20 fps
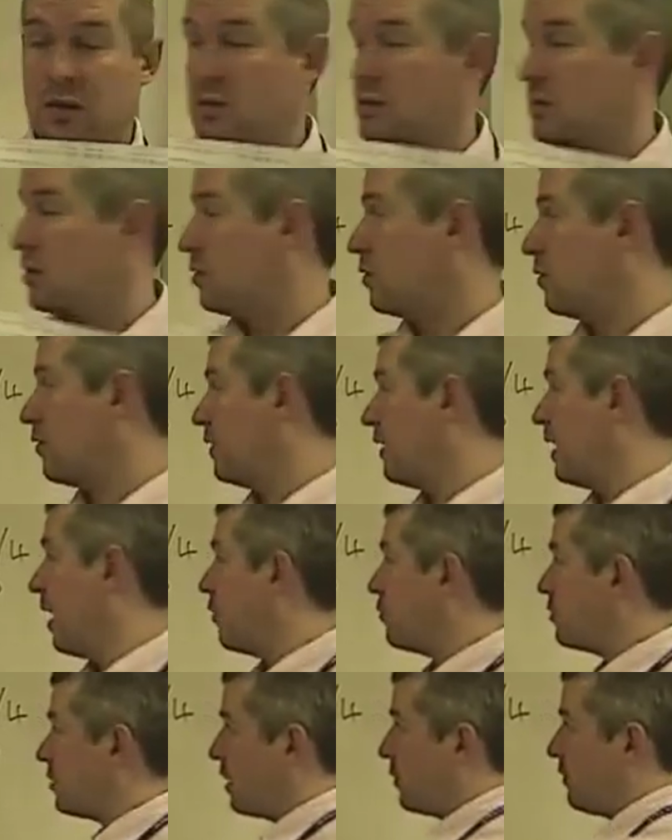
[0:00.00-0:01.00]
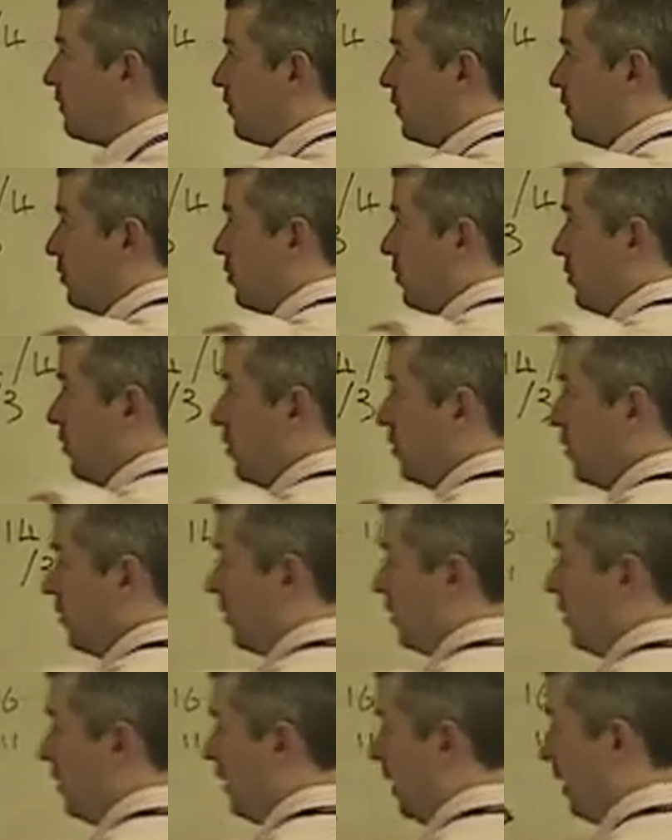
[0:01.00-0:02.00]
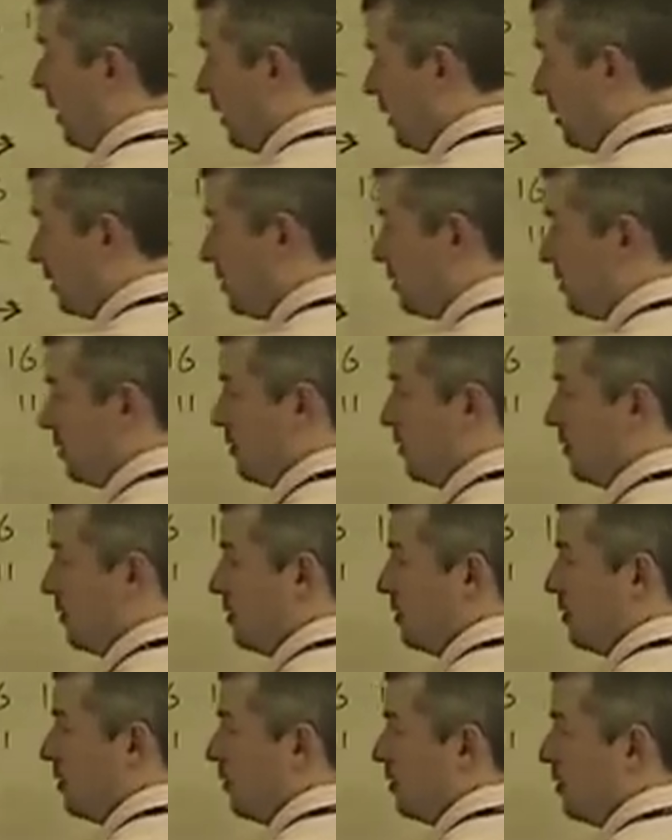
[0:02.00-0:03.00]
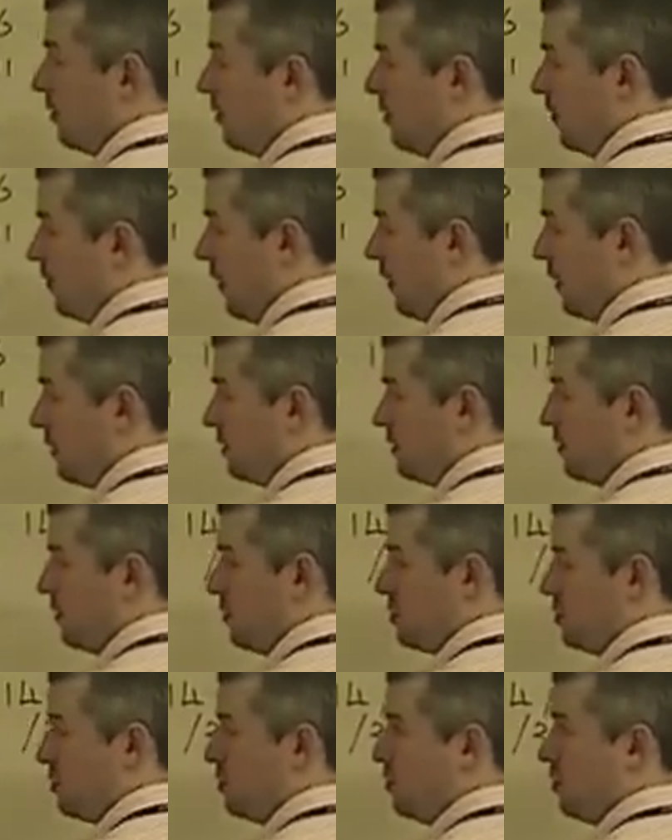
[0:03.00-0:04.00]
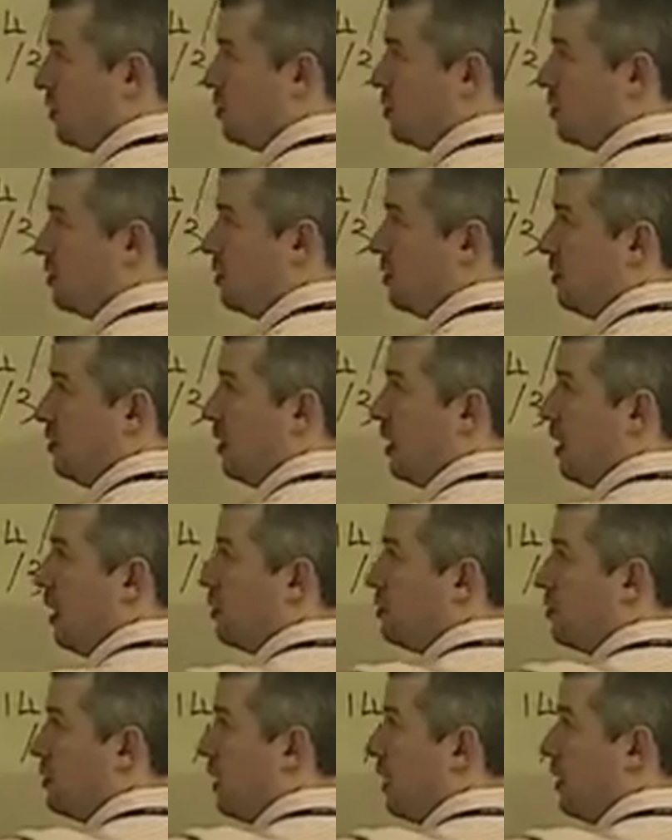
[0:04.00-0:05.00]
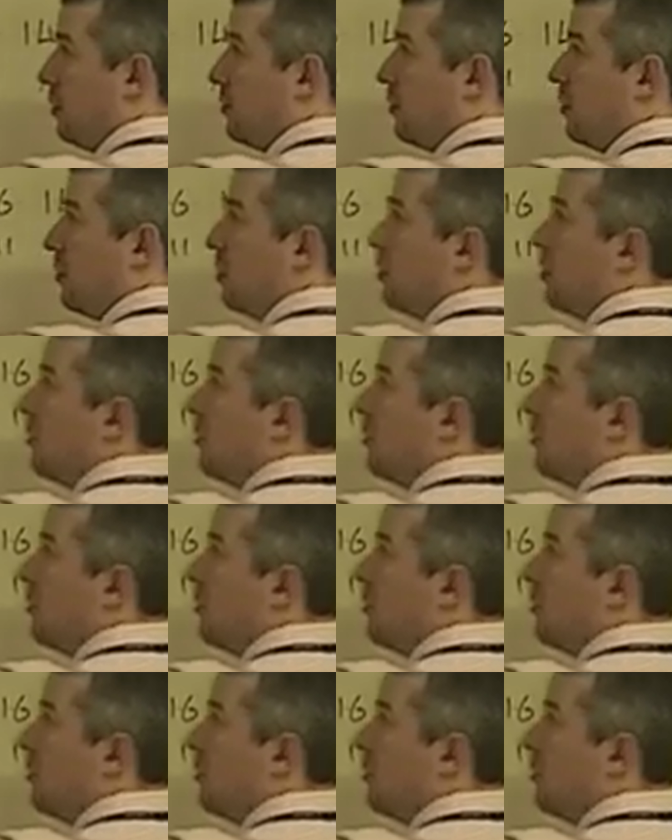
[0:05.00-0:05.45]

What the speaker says: So the outcome for here is factor concentration, outcome,